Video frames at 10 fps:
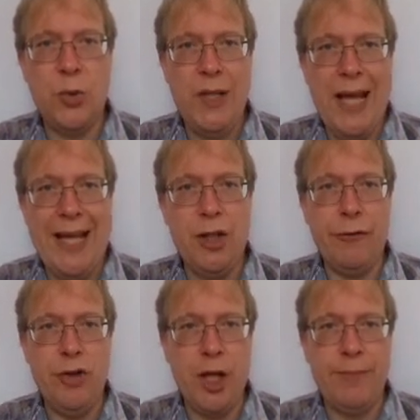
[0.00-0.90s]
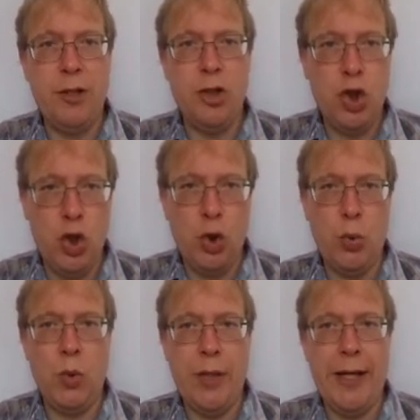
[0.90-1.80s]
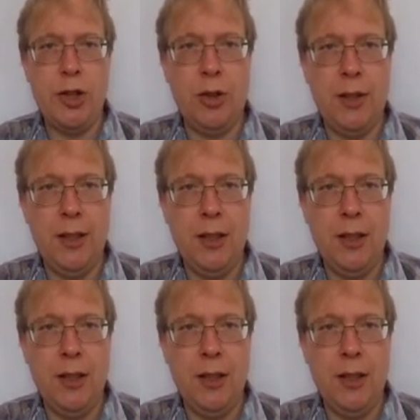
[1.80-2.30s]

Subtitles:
to the end of chapter 2, actually.